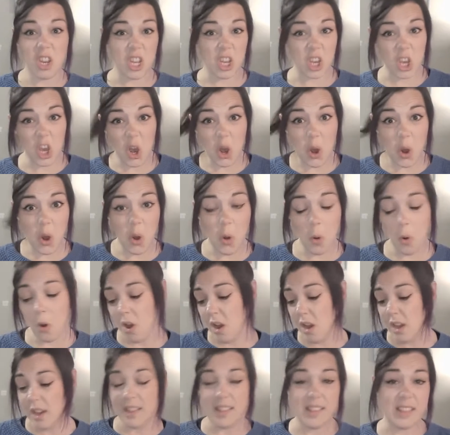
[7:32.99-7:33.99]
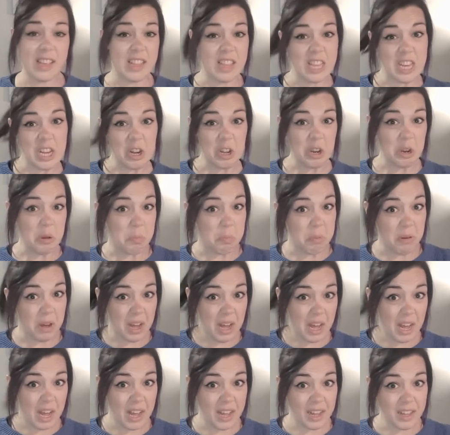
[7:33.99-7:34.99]
go, sitting on the
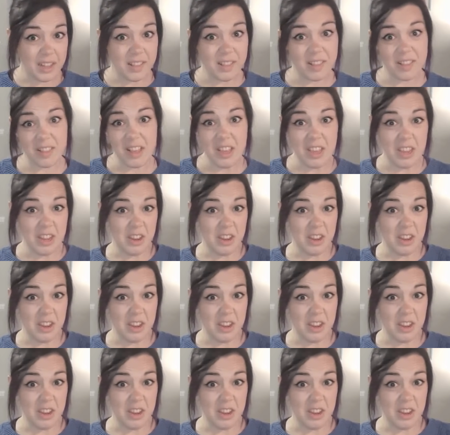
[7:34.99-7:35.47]
bus,